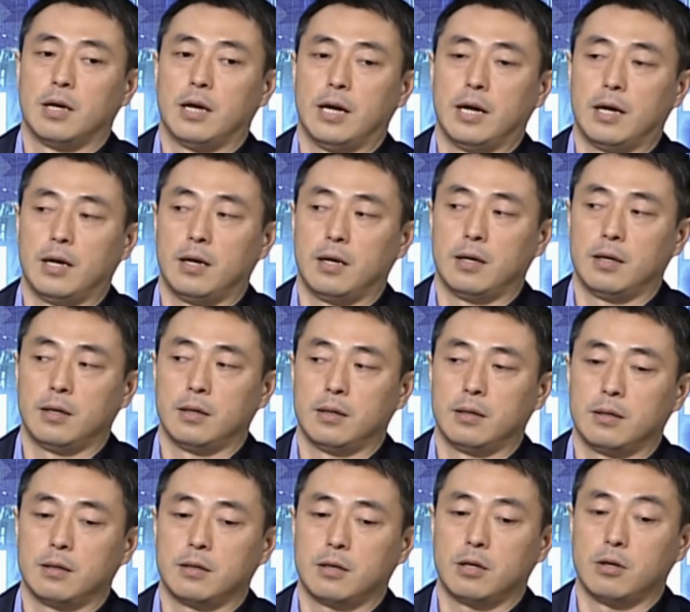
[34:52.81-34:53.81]

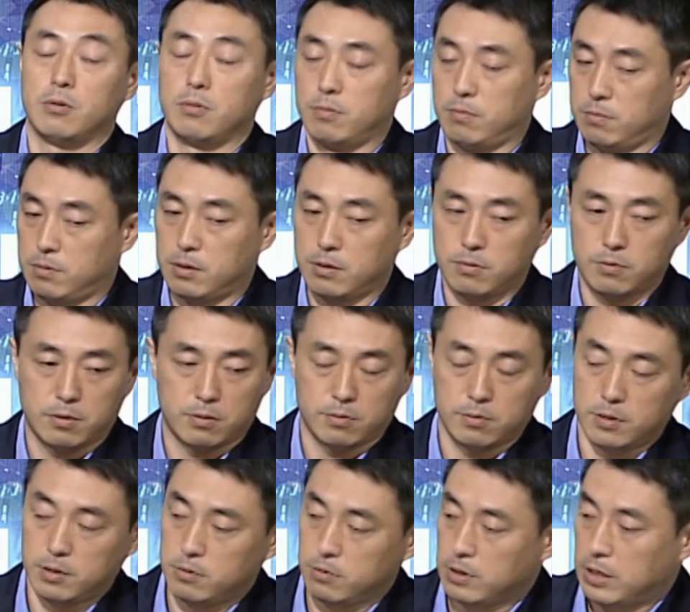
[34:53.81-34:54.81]
And you know, there, there, there,
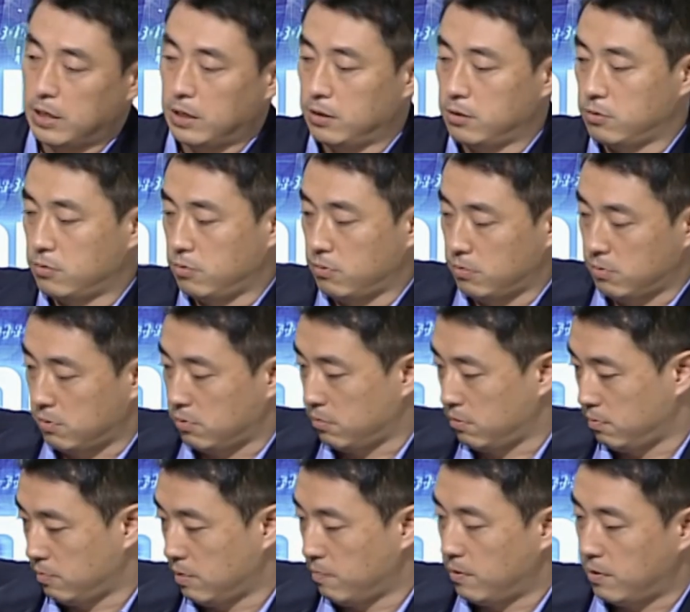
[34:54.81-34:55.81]
were little kids who
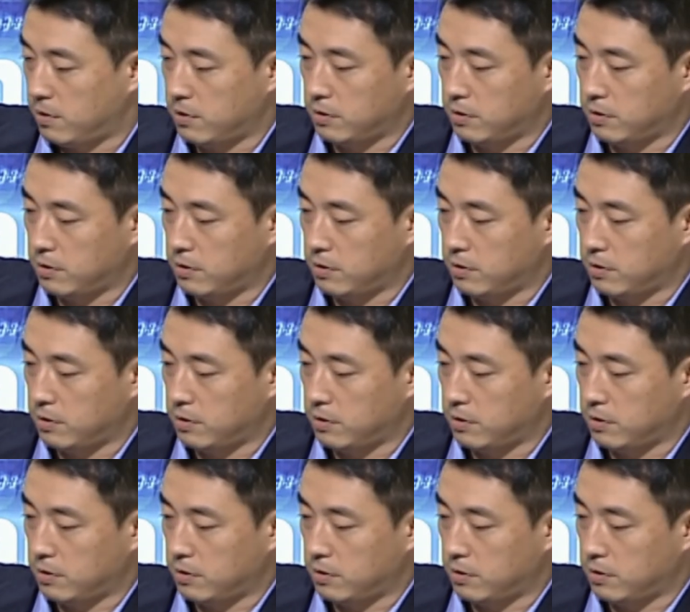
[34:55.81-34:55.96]
were maybe